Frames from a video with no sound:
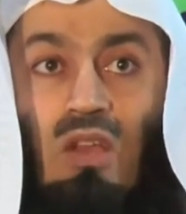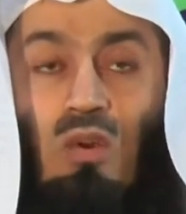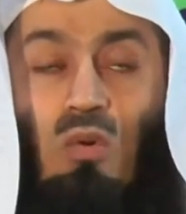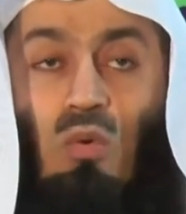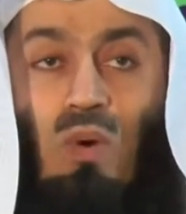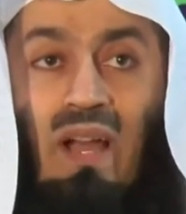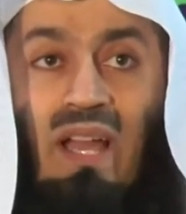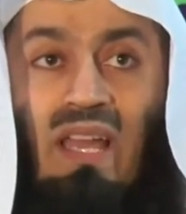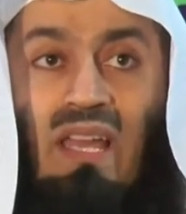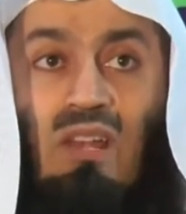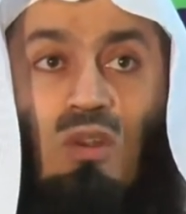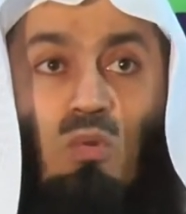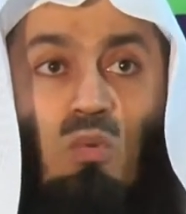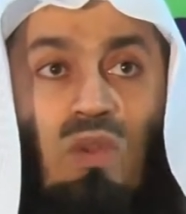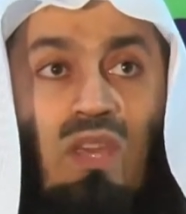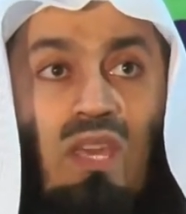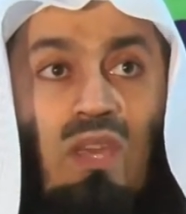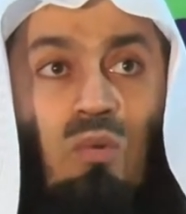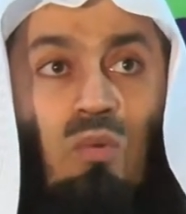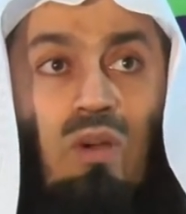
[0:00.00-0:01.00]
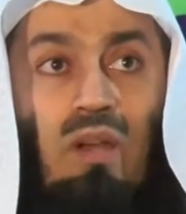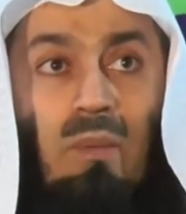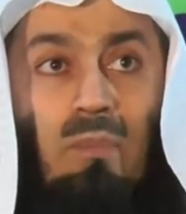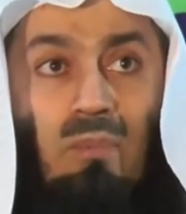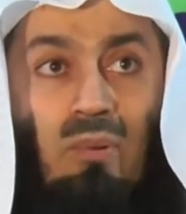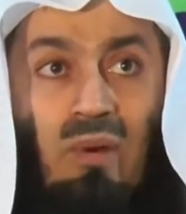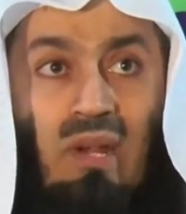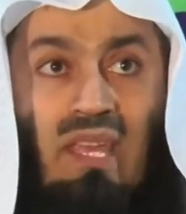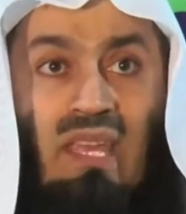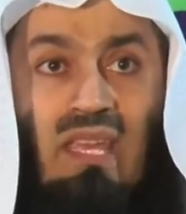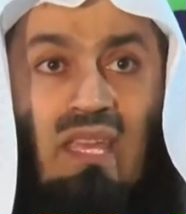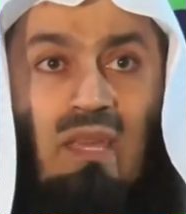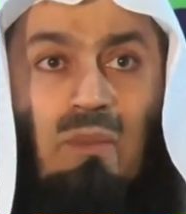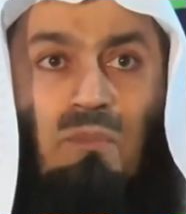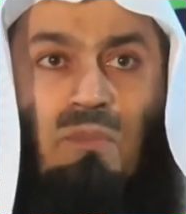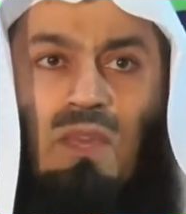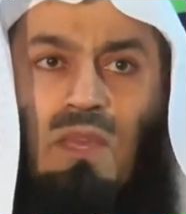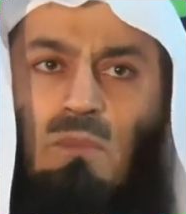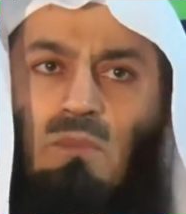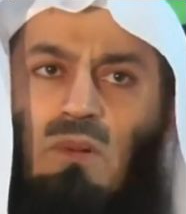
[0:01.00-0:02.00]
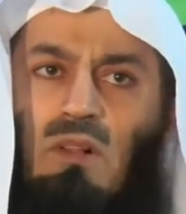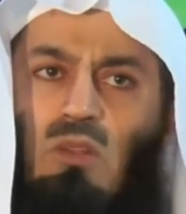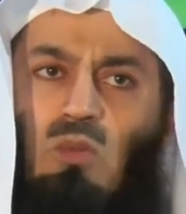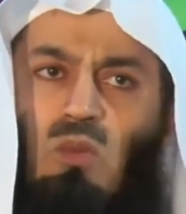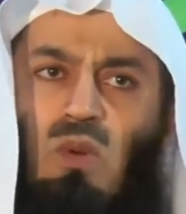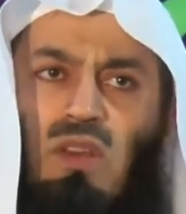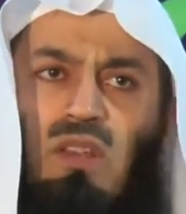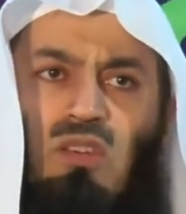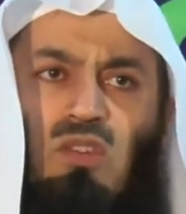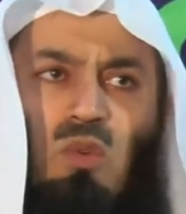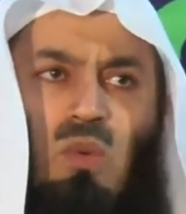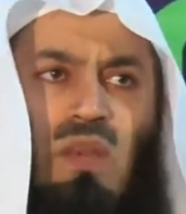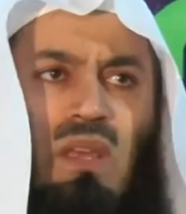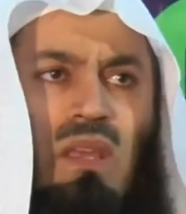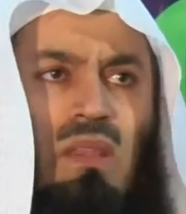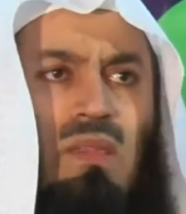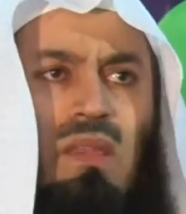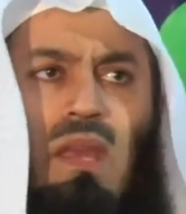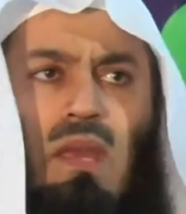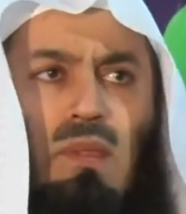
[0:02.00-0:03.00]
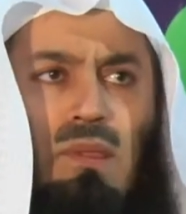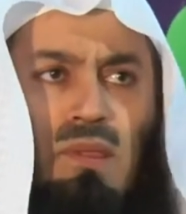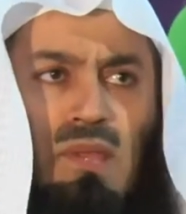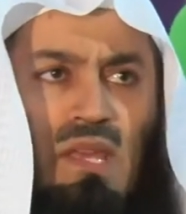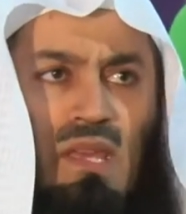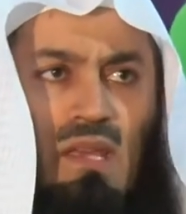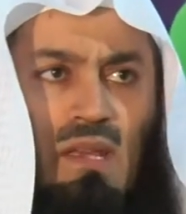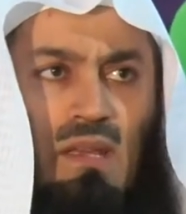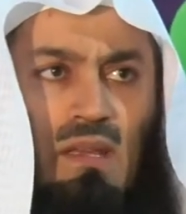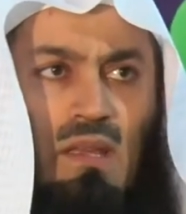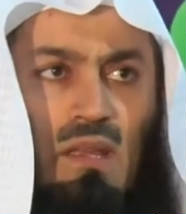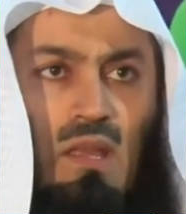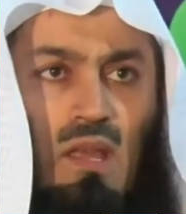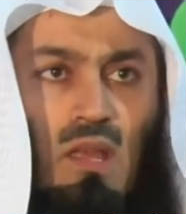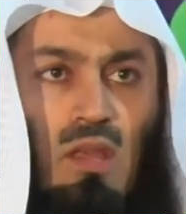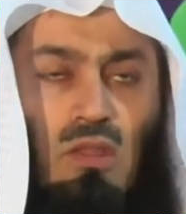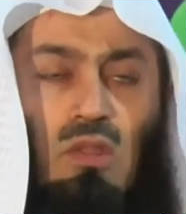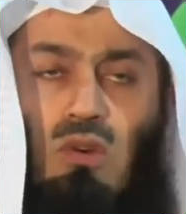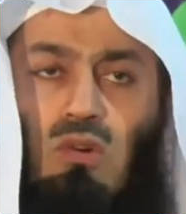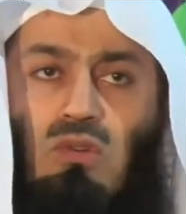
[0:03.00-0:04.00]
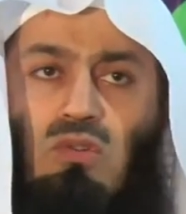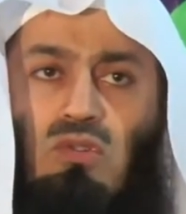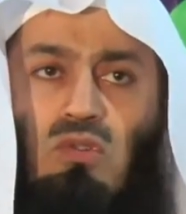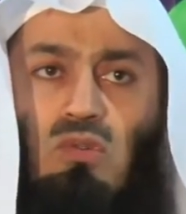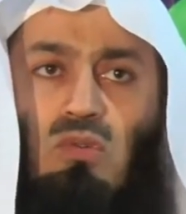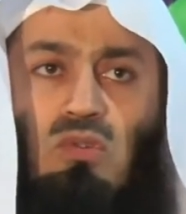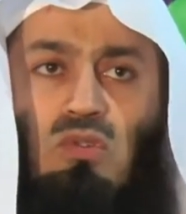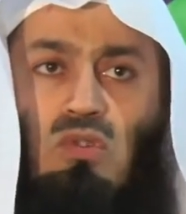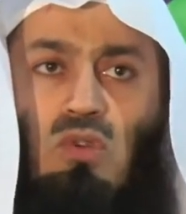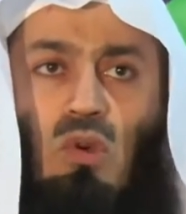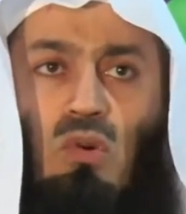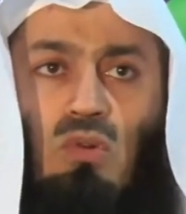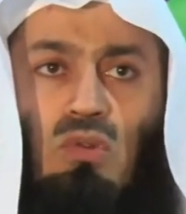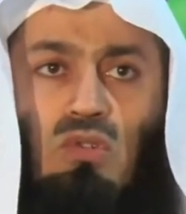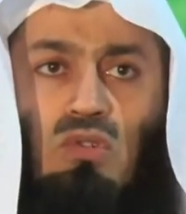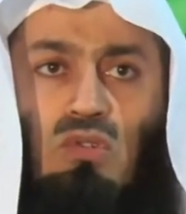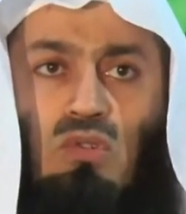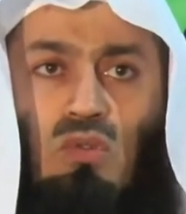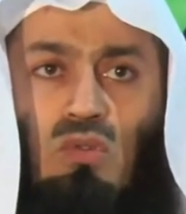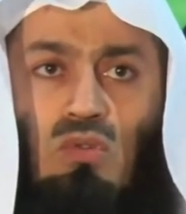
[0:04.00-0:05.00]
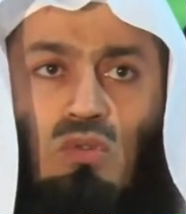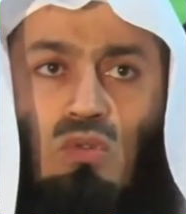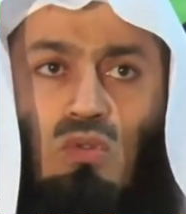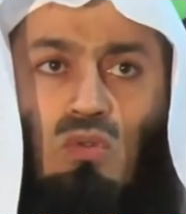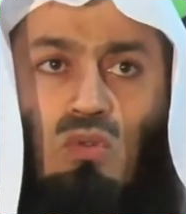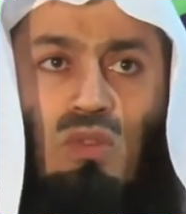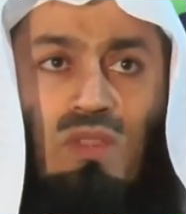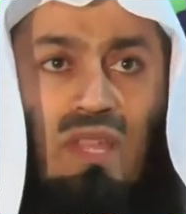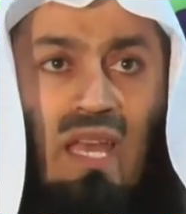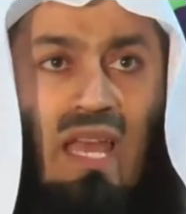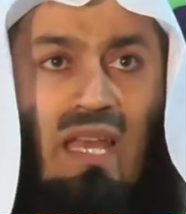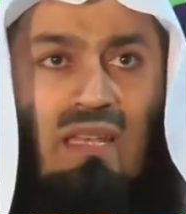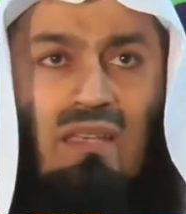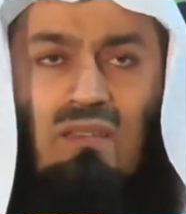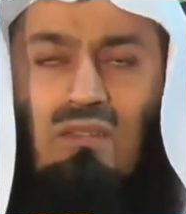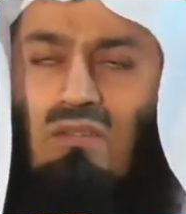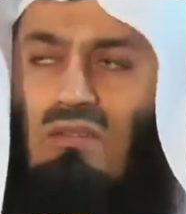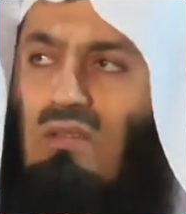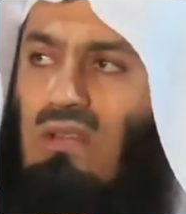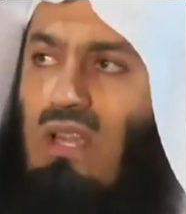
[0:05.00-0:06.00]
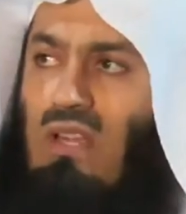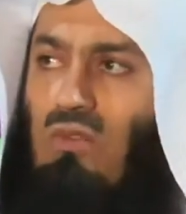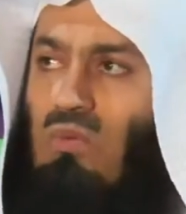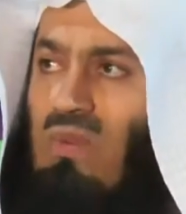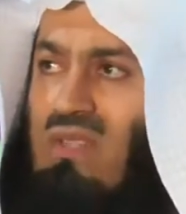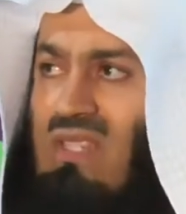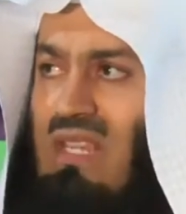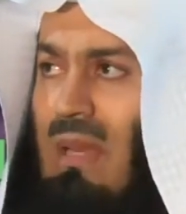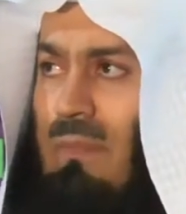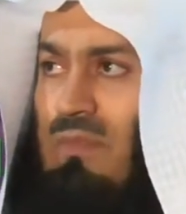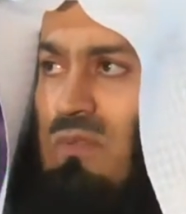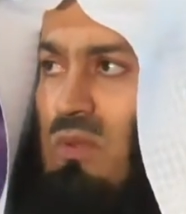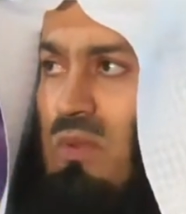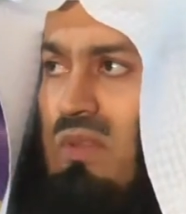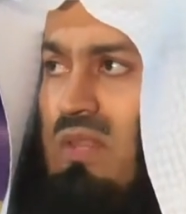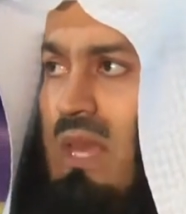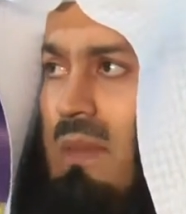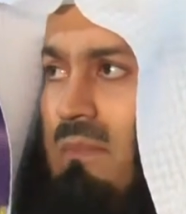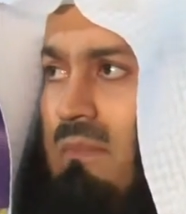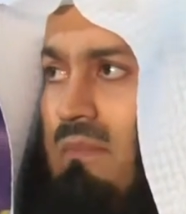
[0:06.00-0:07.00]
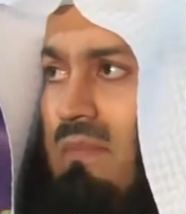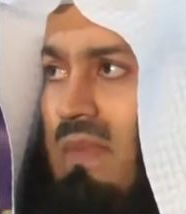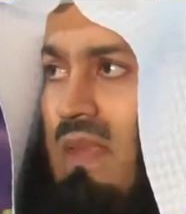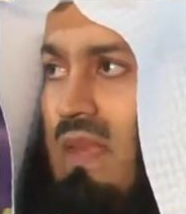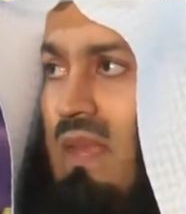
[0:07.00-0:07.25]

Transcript: While we were praying, people were doing their thing. Those who chose to do that, it was up to them.